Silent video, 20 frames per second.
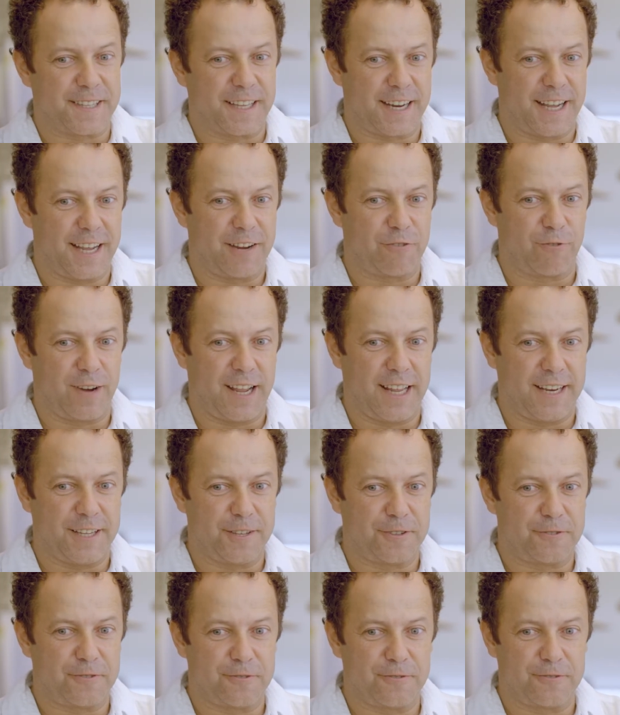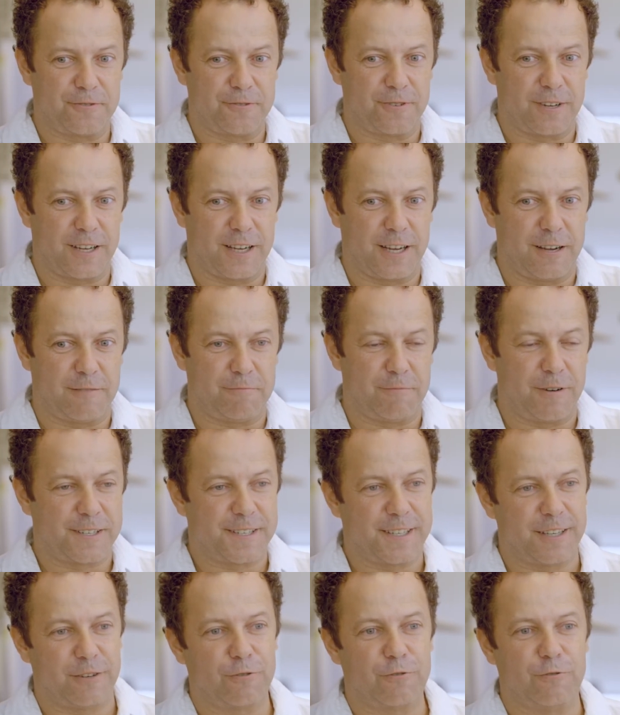that I ran into uh,
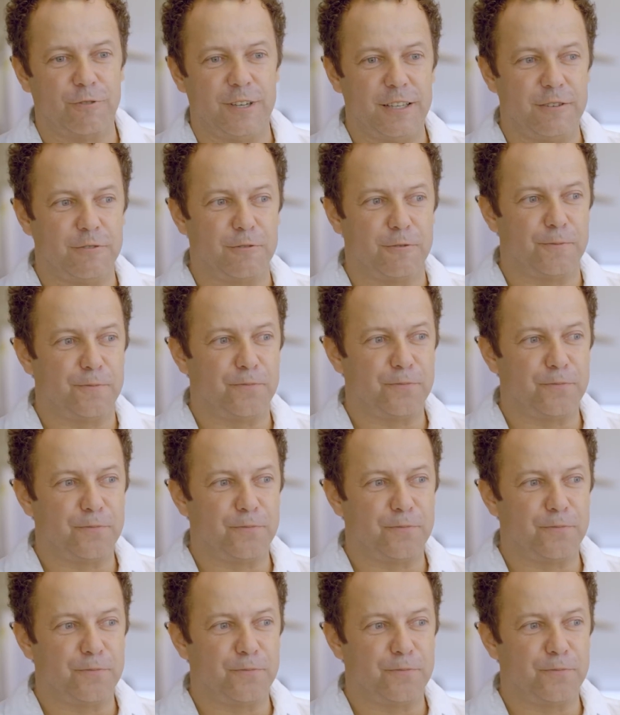Marcelo Coelho